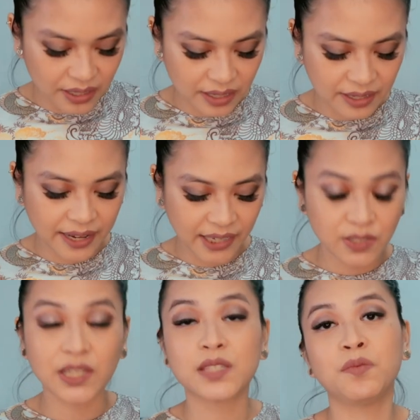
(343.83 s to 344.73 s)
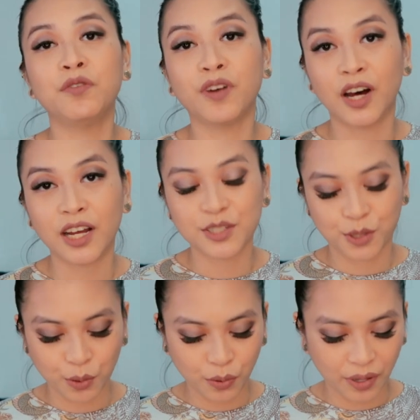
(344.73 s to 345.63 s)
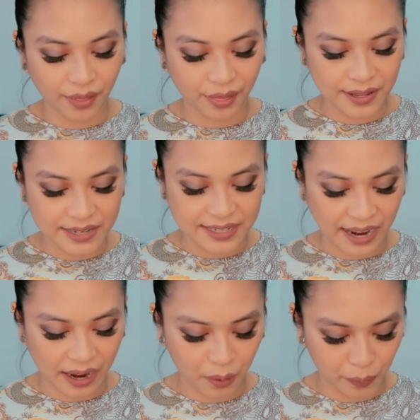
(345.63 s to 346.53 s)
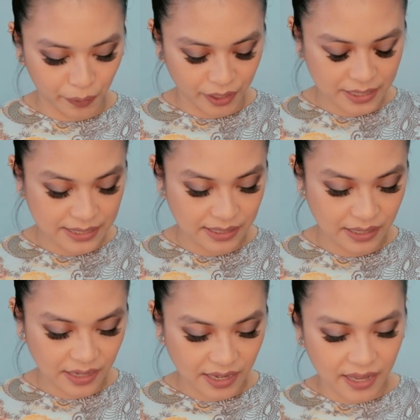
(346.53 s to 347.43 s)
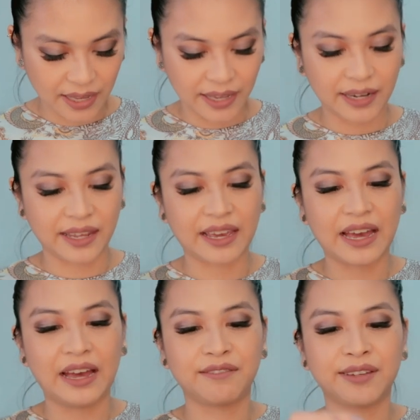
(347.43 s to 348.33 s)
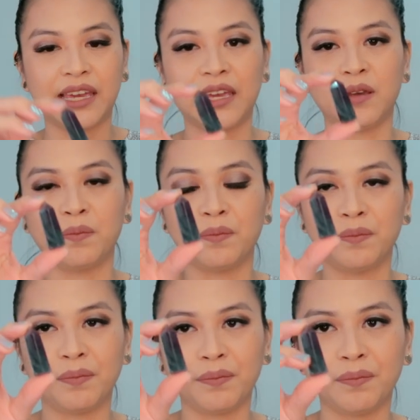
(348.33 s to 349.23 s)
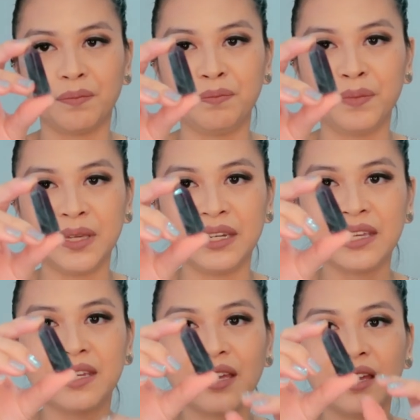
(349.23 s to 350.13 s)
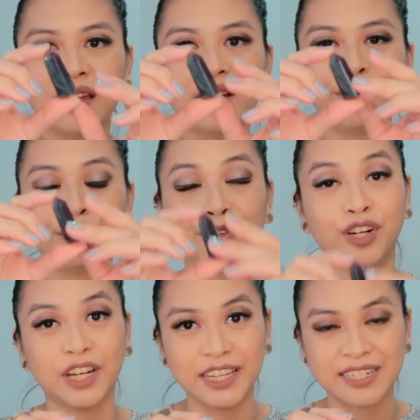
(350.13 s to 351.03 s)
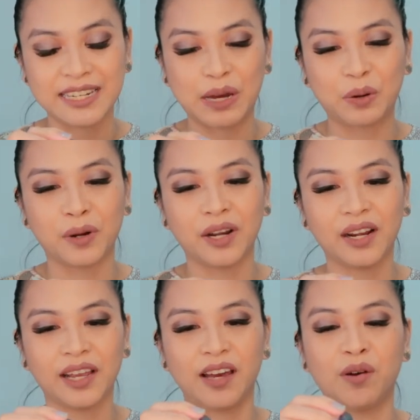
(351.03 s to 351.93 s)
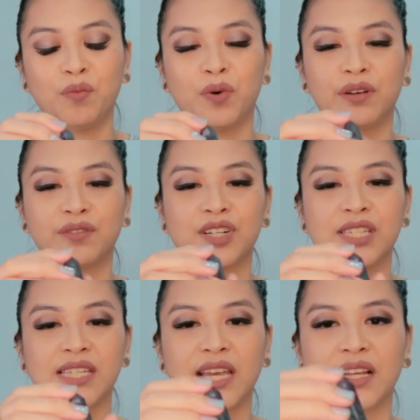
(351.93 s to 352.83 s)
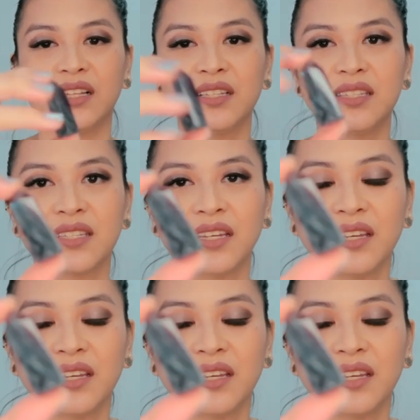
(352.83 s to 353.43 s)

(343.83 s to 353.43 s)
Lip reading: Then next, let's move on to the towers. And I have a mini fluorite tower I got on one of her sales.